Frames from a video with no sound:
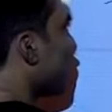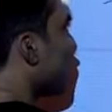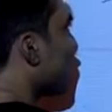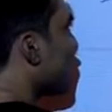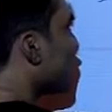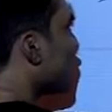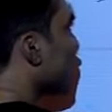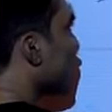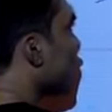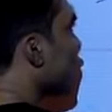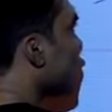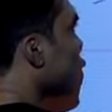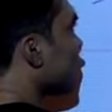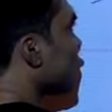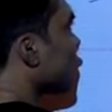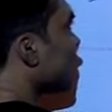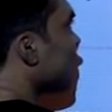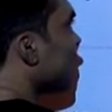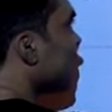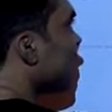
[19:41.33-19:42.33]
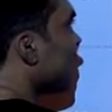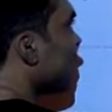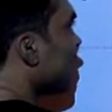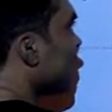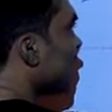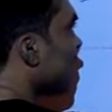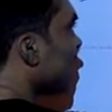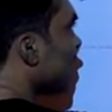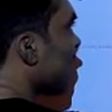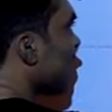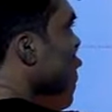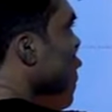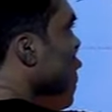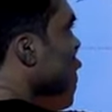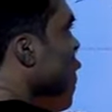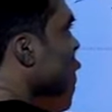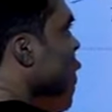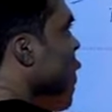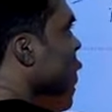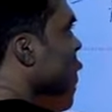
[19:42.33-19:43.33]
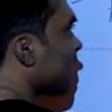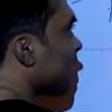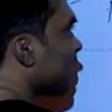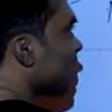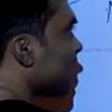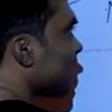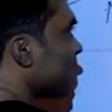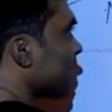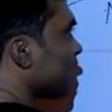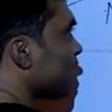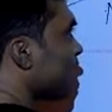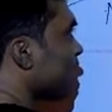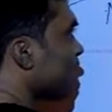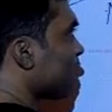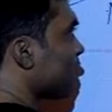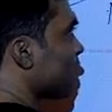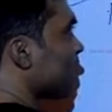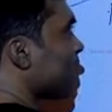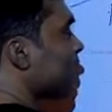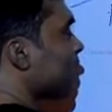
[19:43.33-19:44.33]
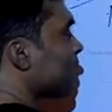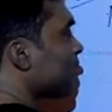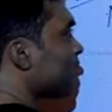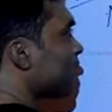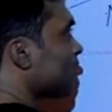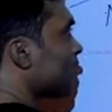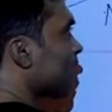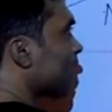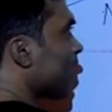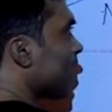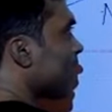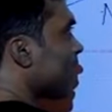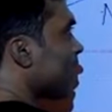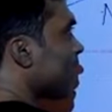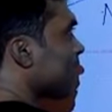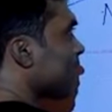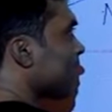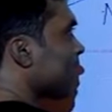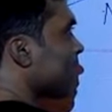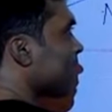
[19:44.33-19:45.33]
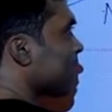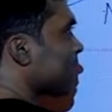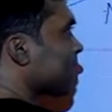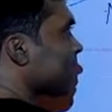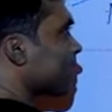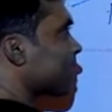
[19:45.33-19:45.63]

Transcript: first thing is, I will talk everything, don't worry. So Nile River.